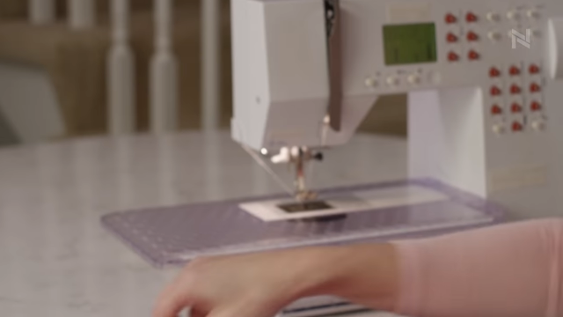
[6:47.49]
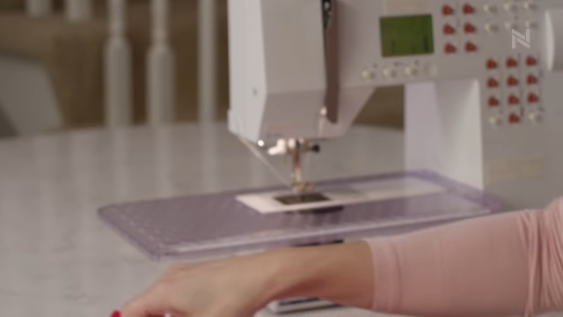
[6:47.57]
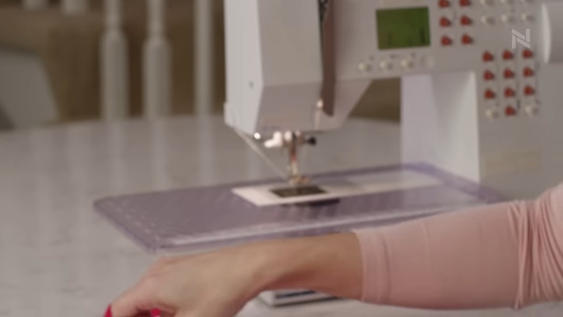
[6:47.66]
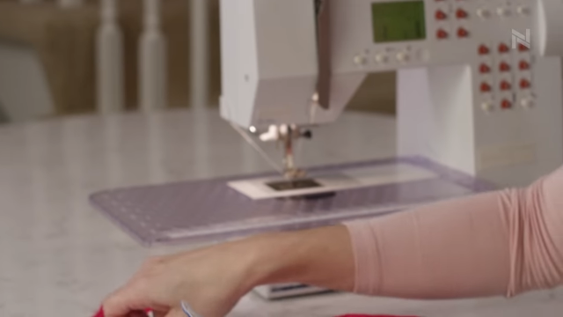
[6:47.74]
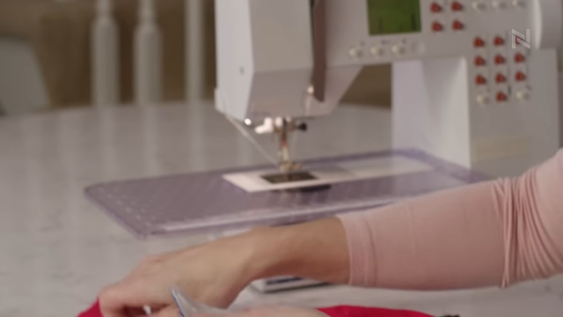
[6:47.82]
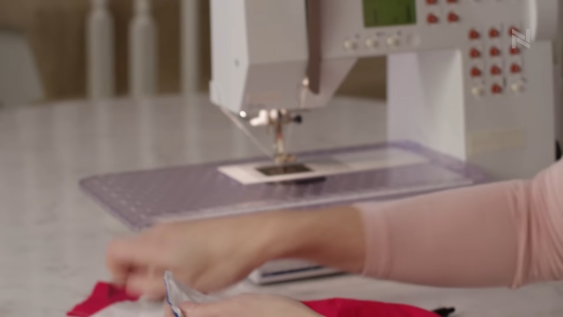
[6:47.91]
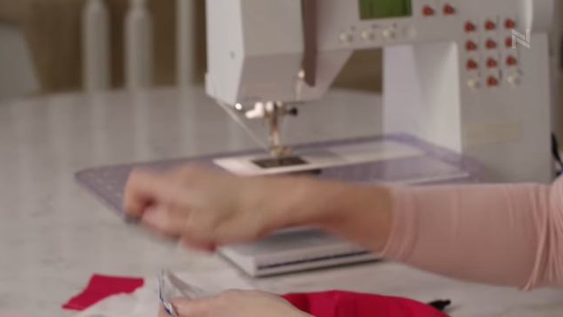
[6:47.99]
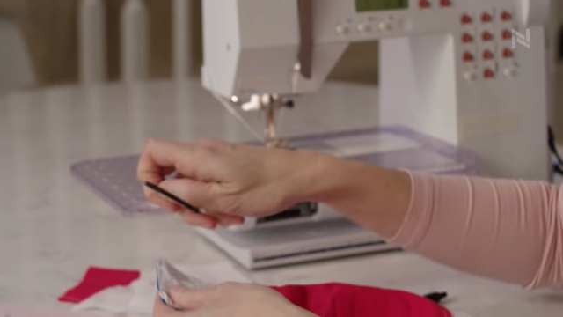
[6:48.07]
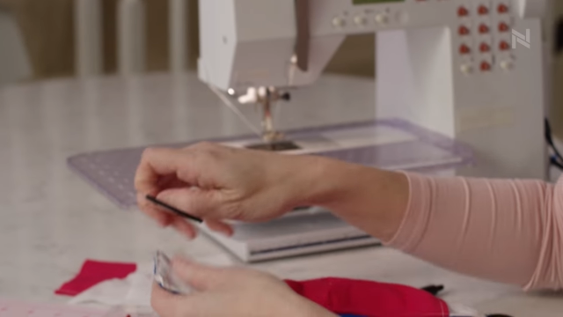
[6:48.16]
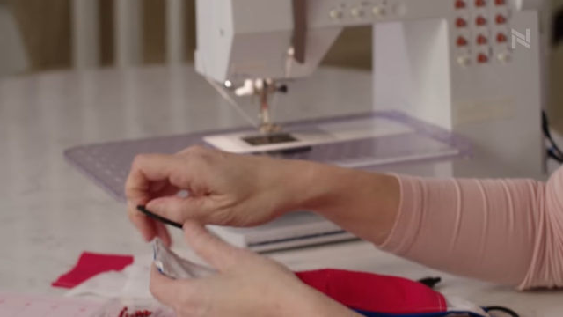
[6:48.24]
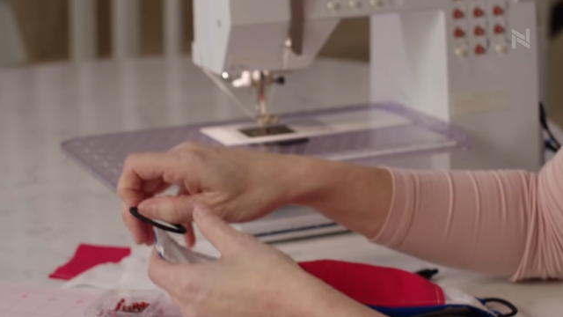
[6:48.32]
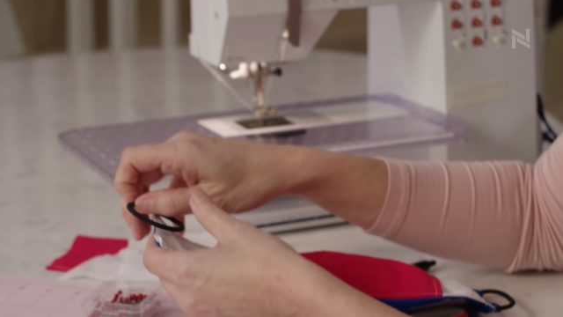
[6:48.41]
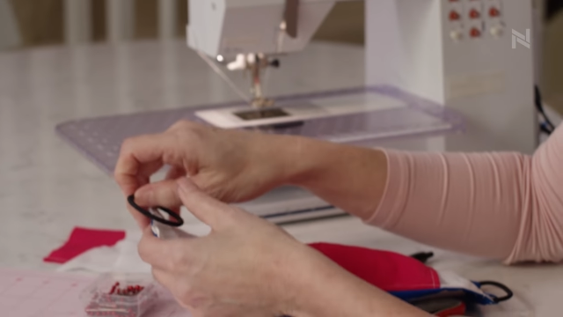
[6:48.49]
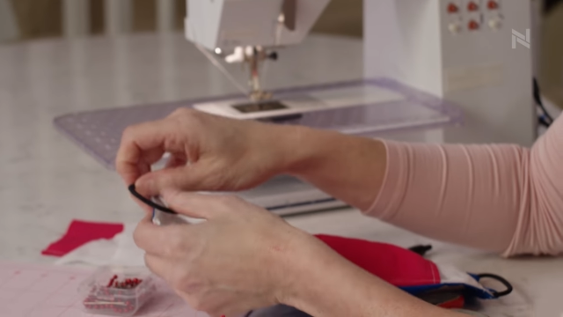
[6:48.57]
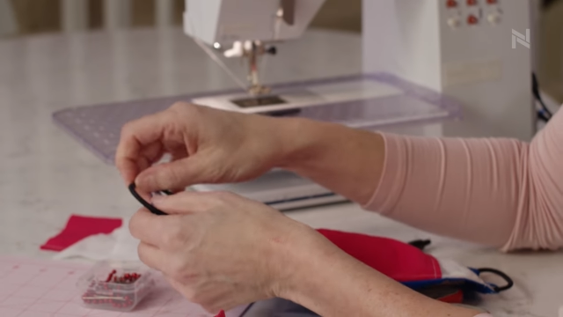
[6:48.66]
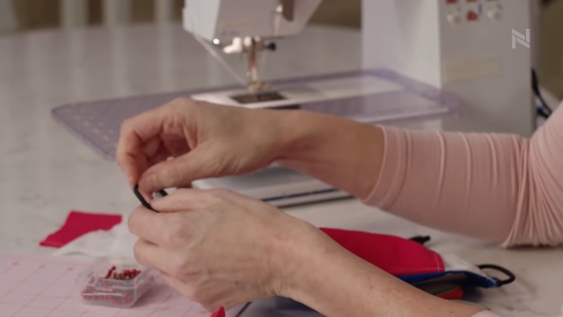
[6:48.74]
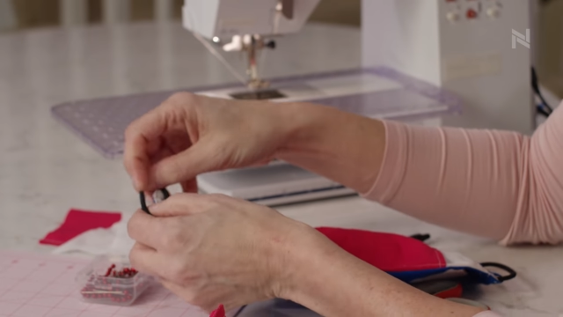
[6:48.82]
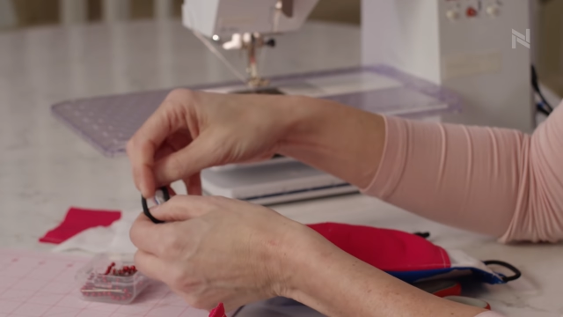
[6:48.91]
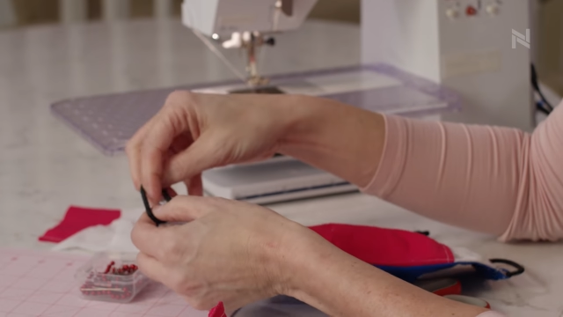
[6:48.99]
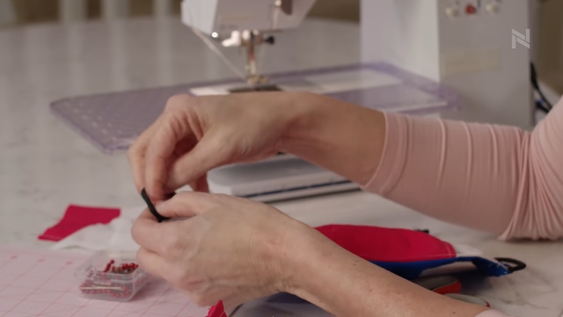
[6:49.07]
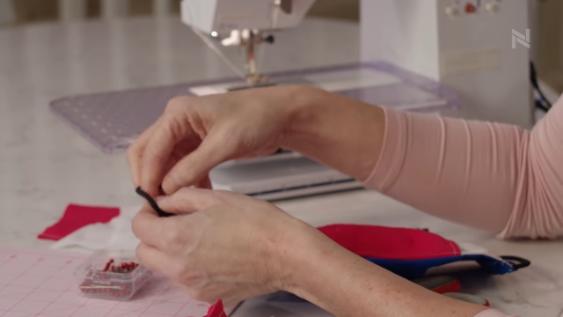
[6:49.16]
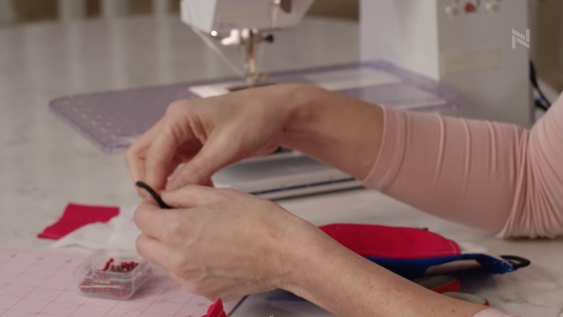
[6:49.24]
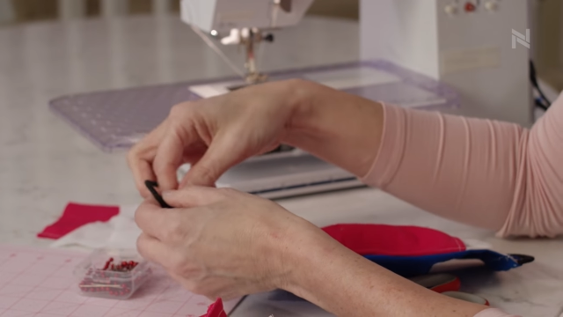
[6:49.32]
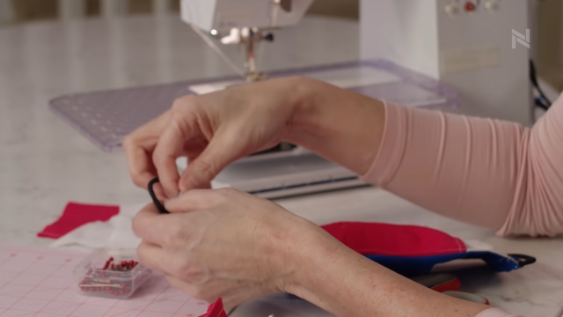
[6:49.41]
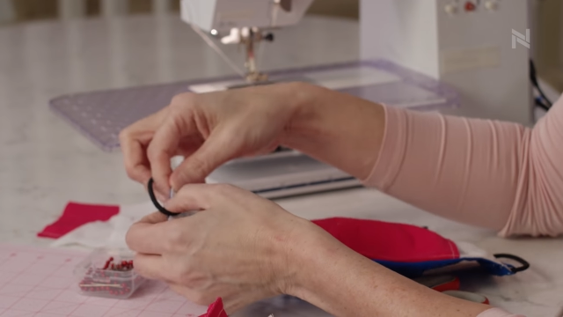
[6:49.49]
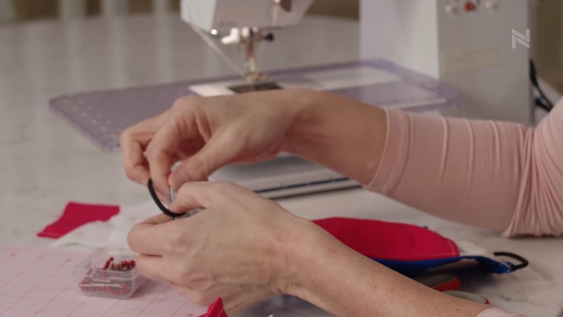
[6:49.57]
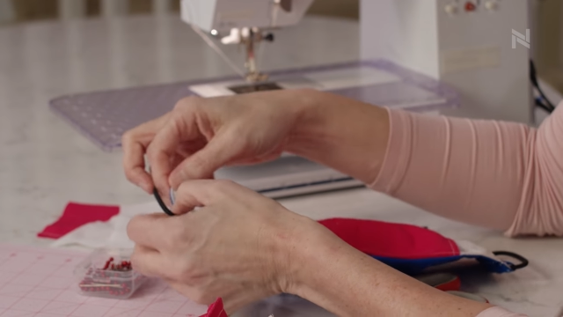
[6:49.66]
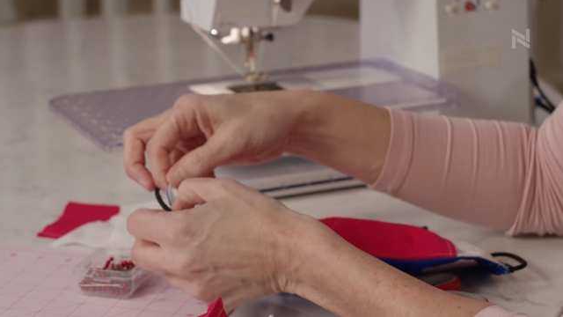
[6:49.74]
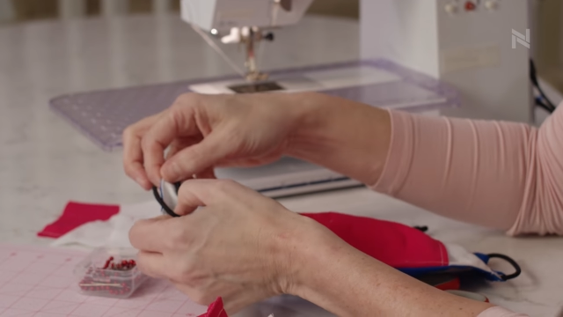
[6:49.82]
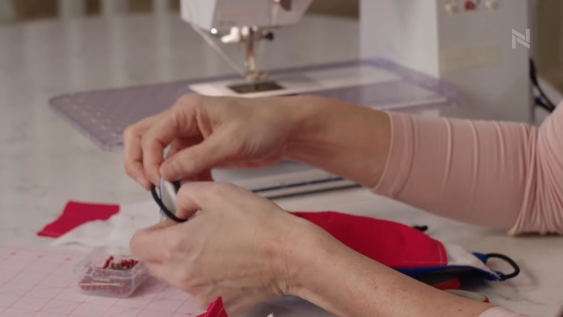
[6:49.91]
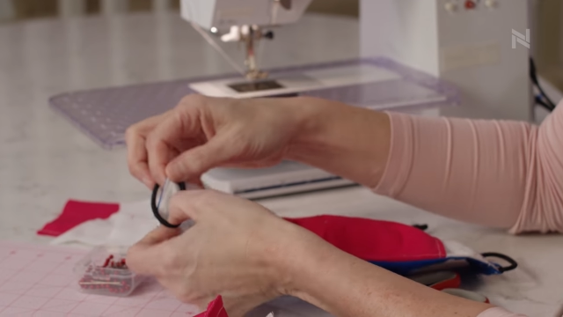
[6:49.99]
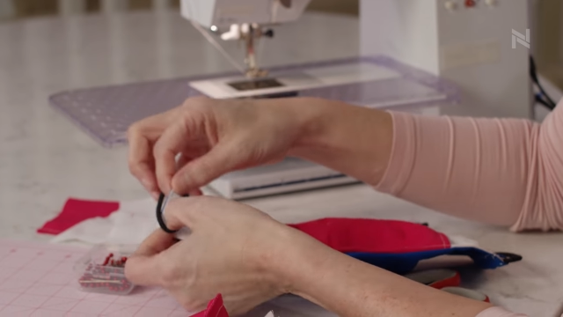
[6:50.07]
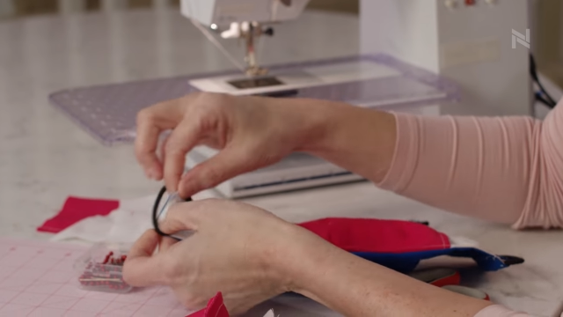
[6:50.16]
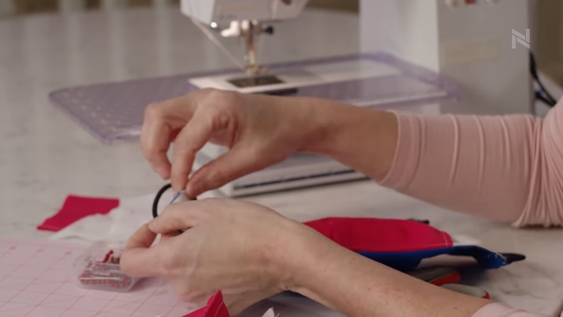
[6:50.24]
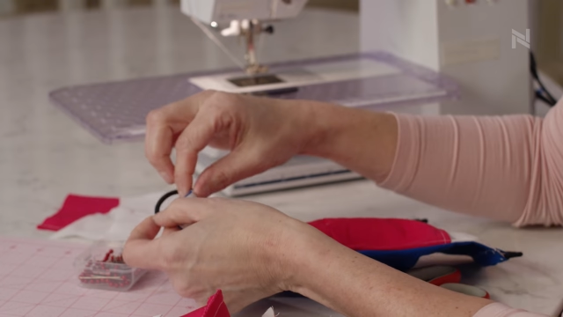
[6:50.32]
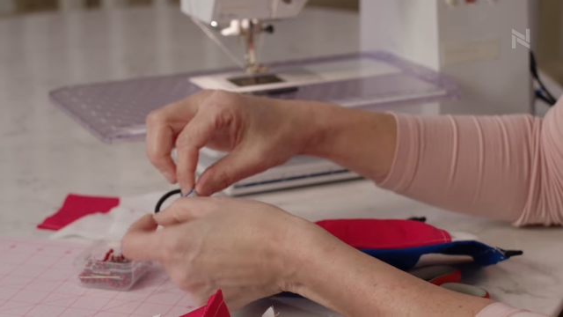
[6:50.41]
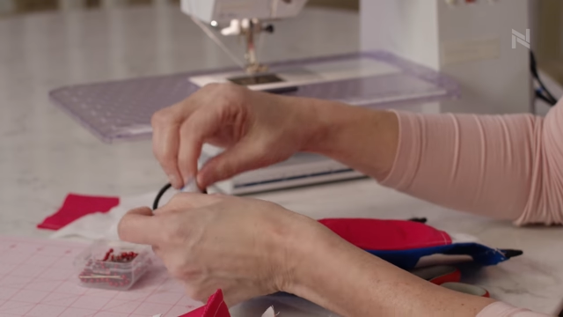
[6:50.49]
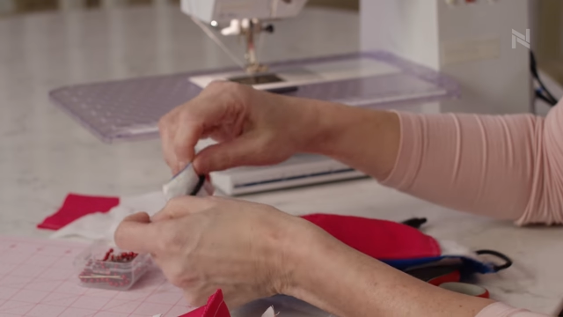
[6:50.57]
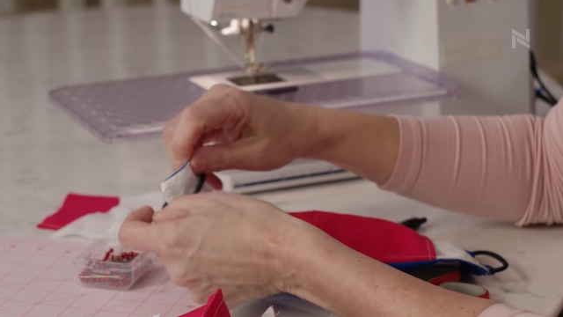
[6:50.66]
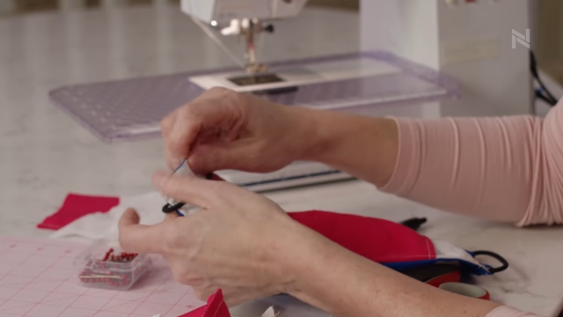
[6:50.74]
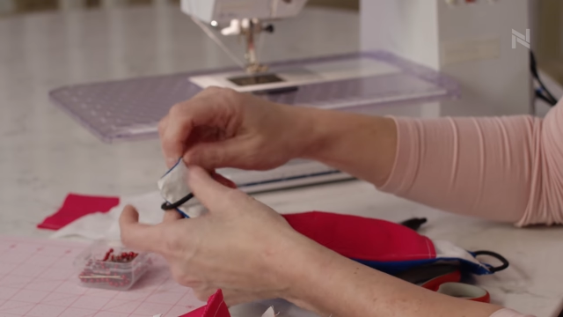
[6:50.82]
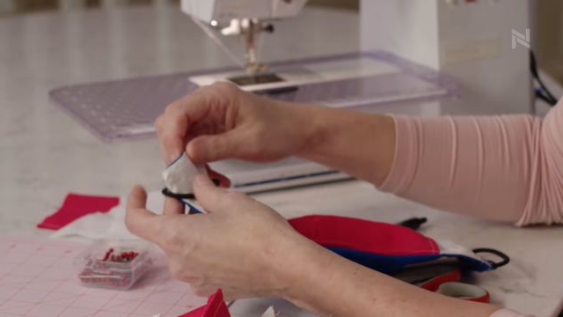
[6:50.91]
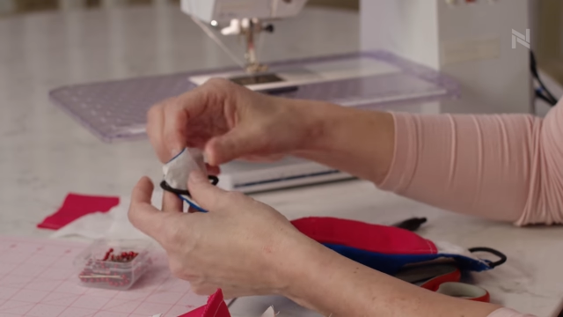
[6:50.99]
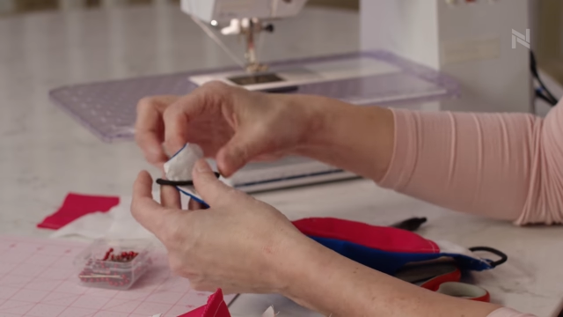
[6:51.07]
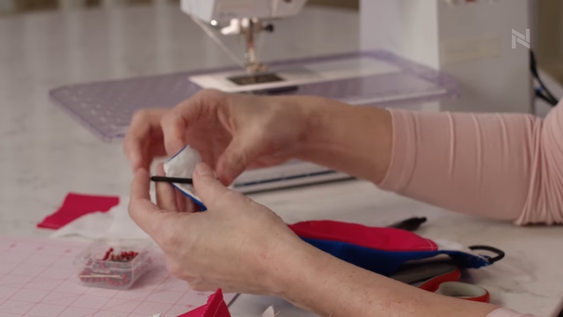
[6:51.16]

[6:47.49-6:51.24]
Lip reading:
(no speaker visible)